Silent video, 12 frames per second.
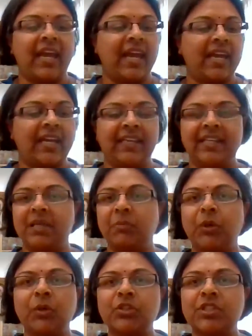and he
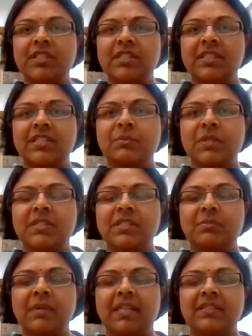approaches this
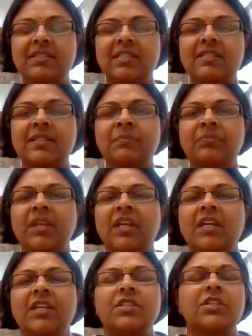businessman and says,
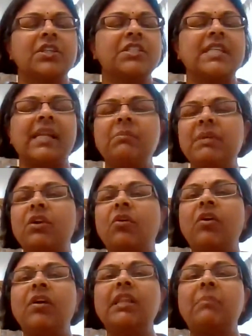Sir, tell me
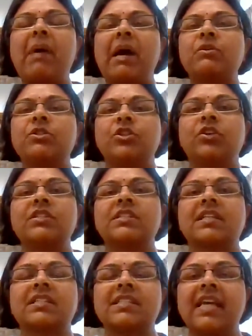all about your
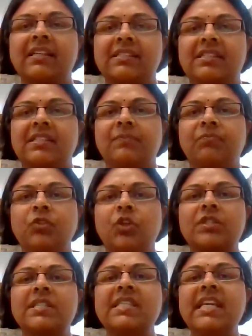success
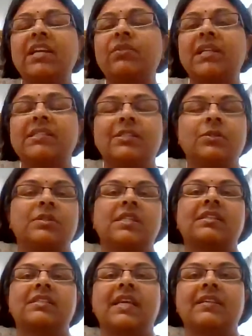your secrets to
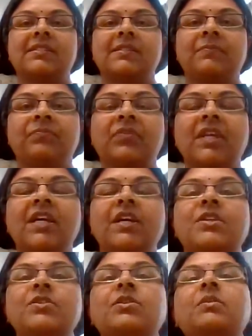success.
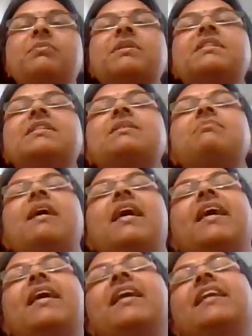So the
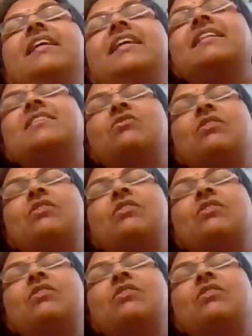businessman, he's